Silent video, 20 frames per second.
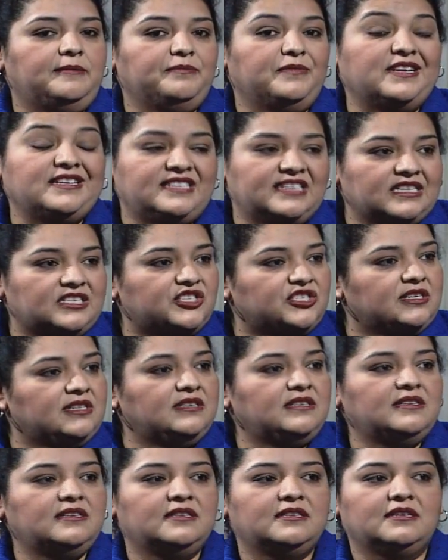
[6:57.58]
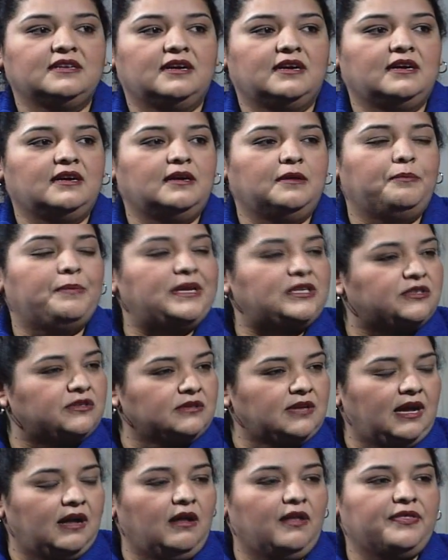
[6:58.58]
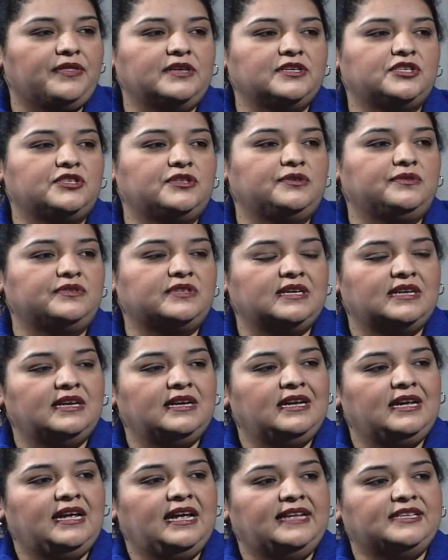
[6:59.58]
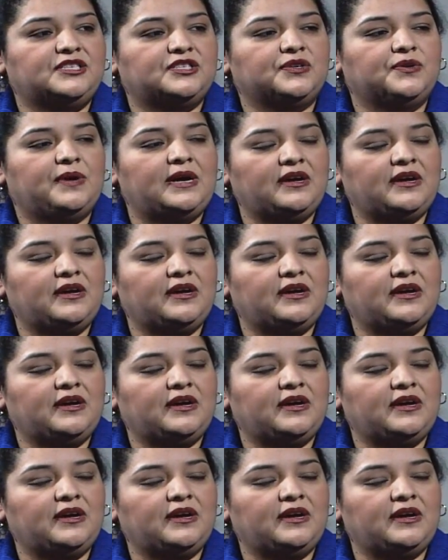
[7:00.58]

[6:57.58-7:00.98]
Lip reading: addiction, mental health issues. And so I